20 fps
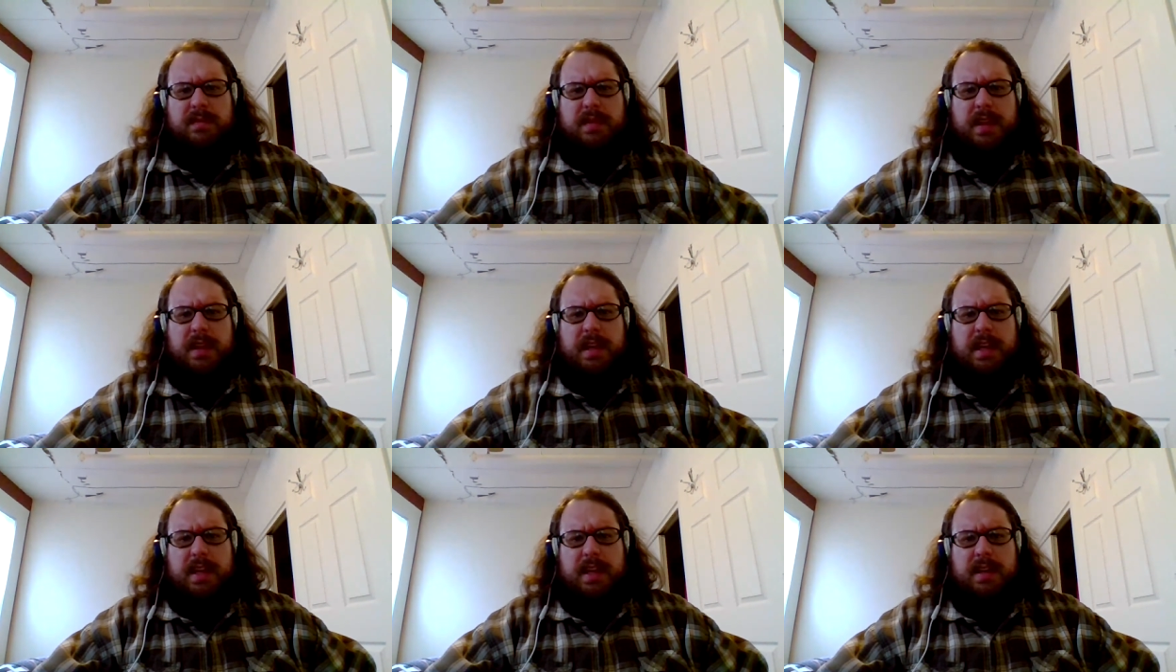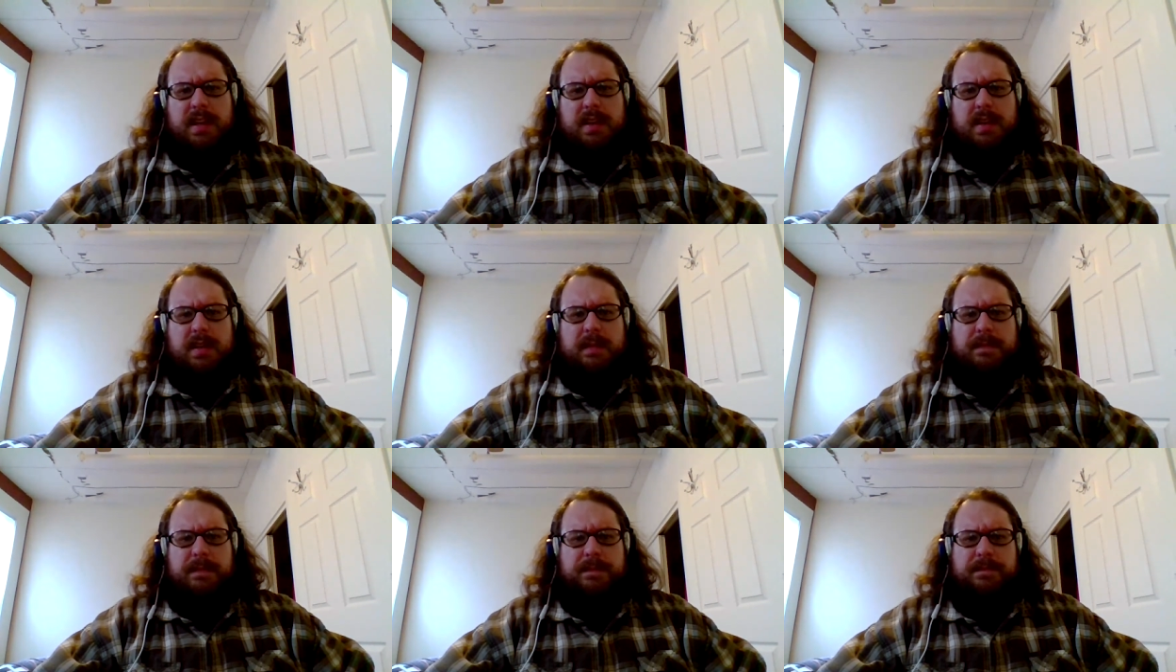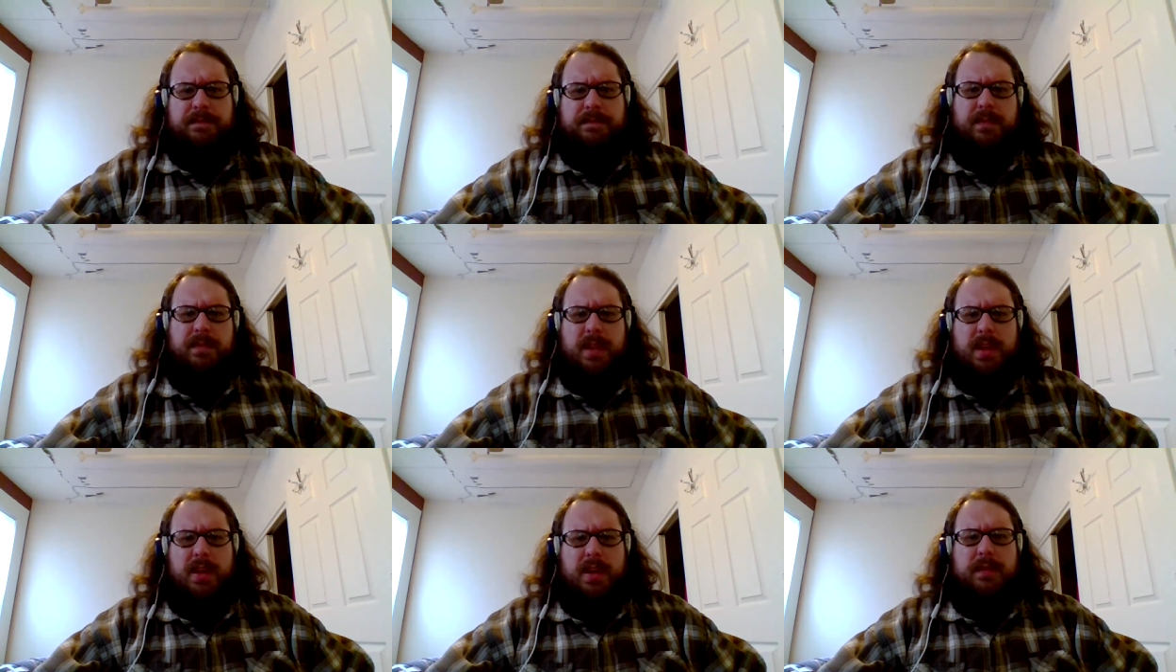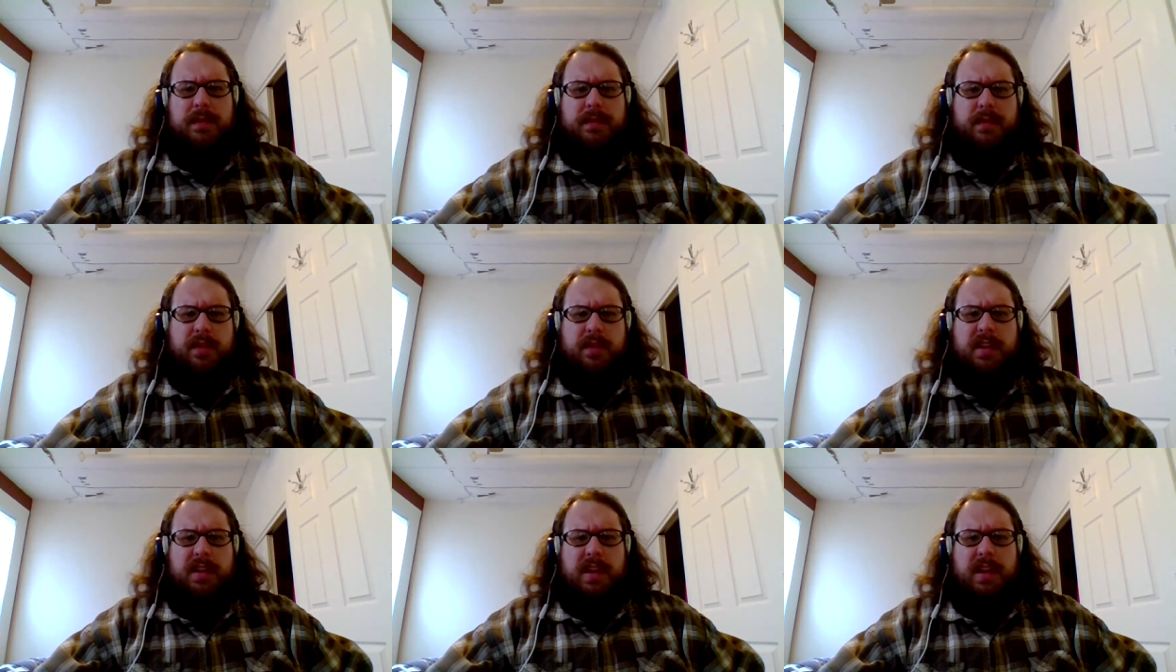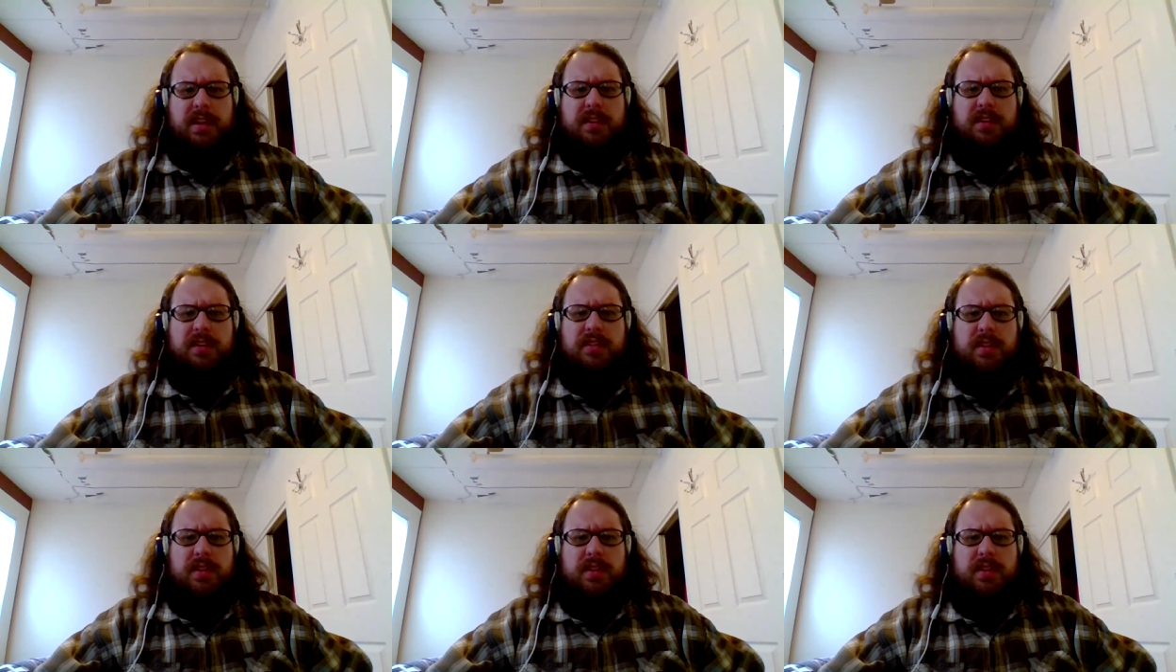and hurtful things,